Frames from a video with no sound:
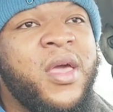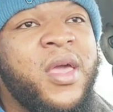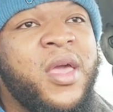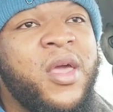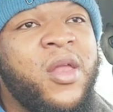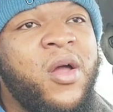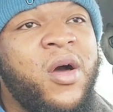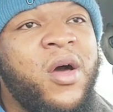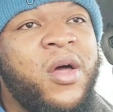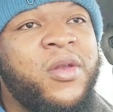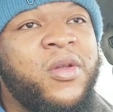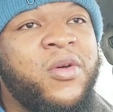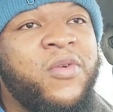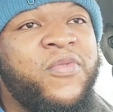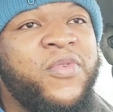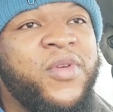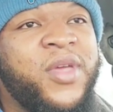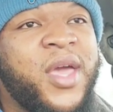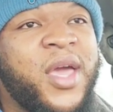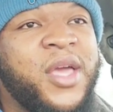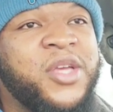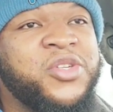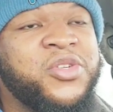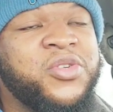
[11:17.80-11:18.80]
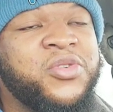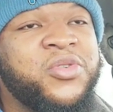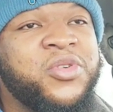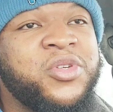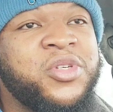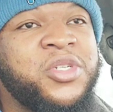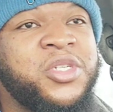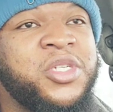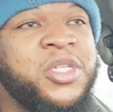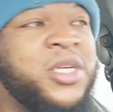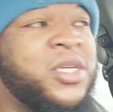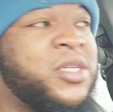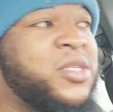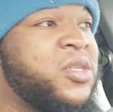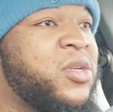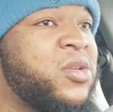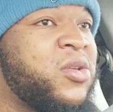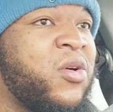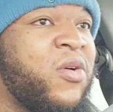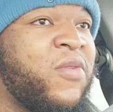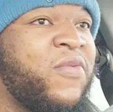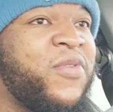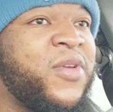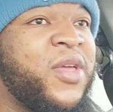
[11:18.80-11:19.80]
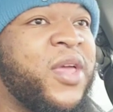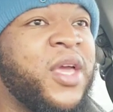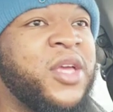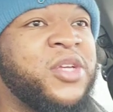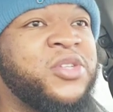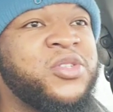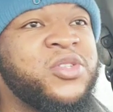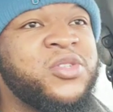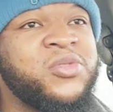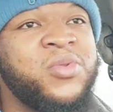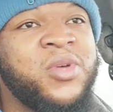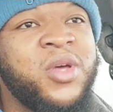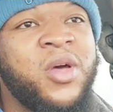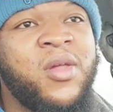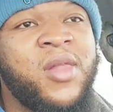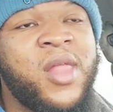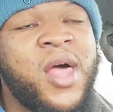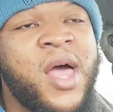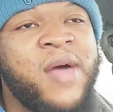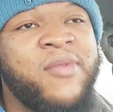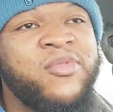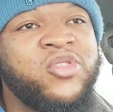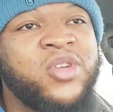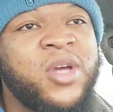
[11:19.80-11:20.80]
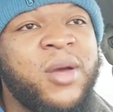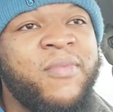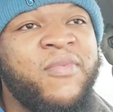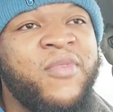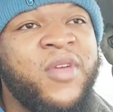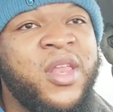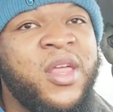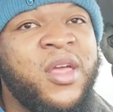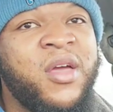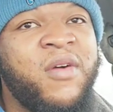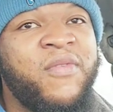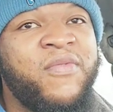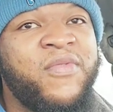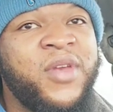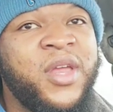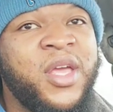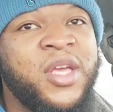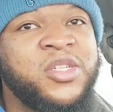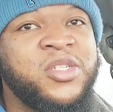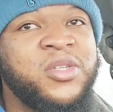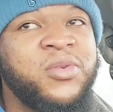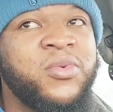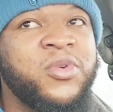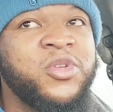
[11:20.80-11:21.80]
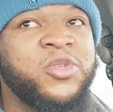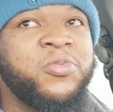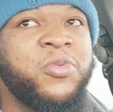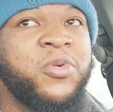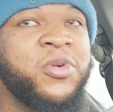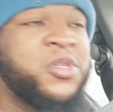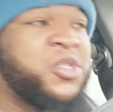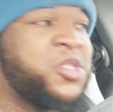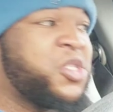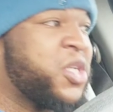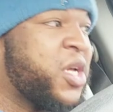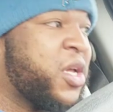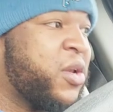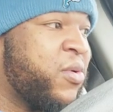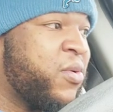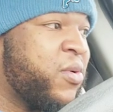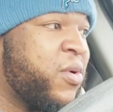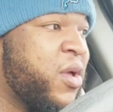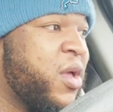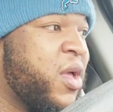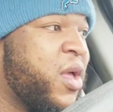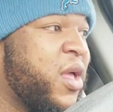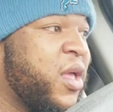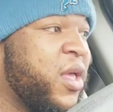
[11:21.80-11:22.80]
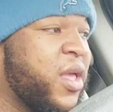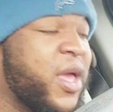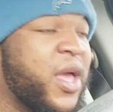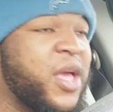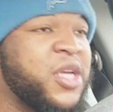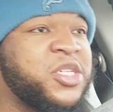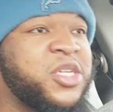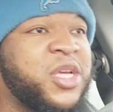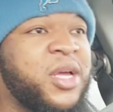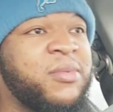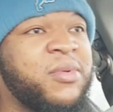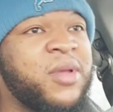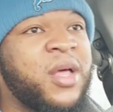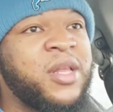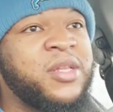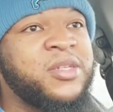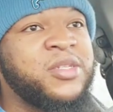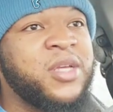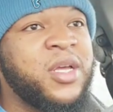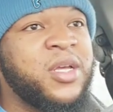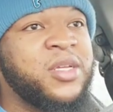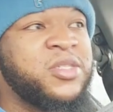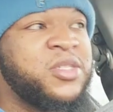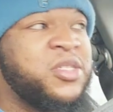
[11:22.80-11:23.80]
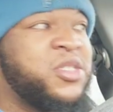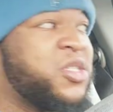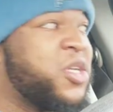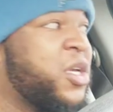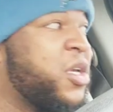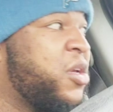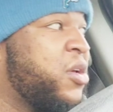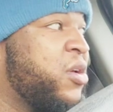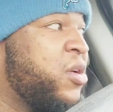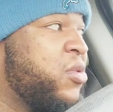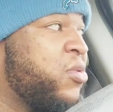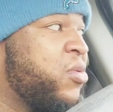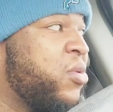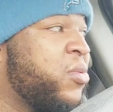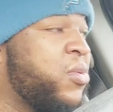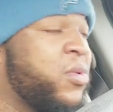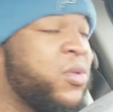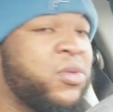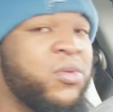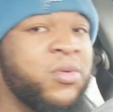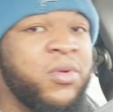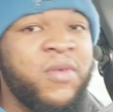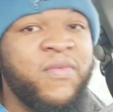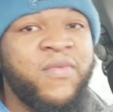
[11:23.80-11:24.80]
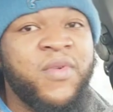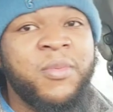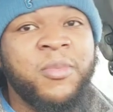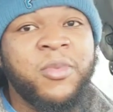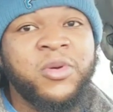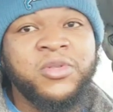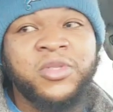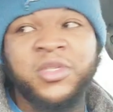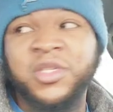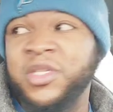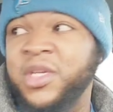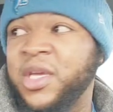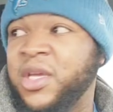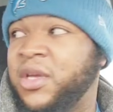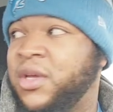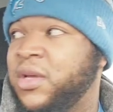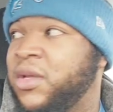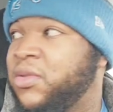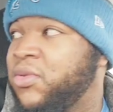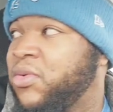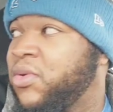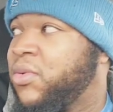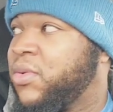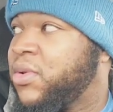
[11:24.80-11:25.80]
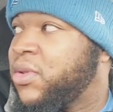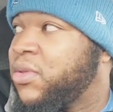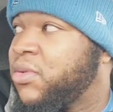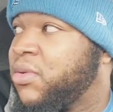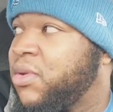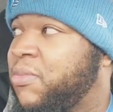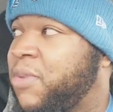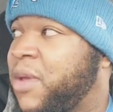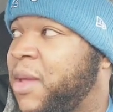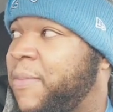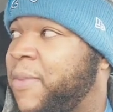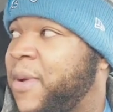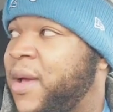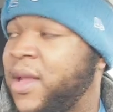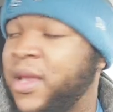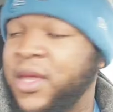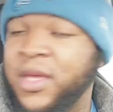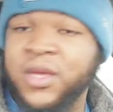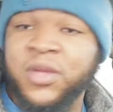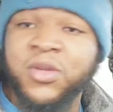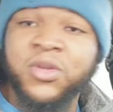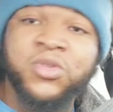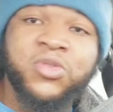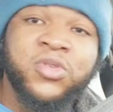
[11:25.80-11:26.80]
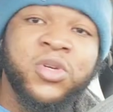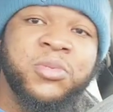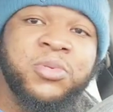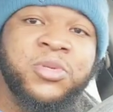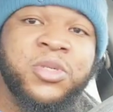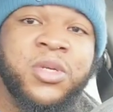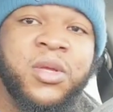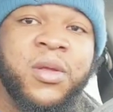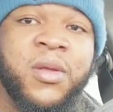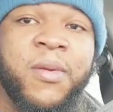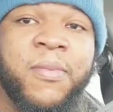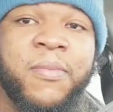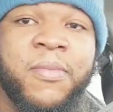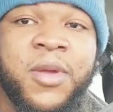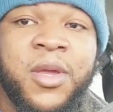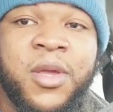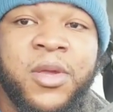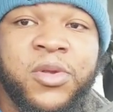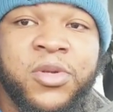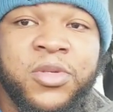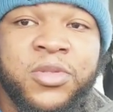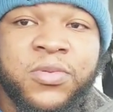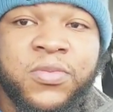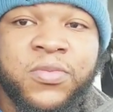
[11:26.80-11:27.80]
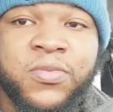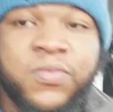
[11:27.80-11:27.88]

Hit all notifications, increase your chance to get notifications. We go live, drop video. Financially want to support the channel. Cash App, dollar sign, CJ Good 313, Venmo, CJ Good 313, PayPal link in description. Peace.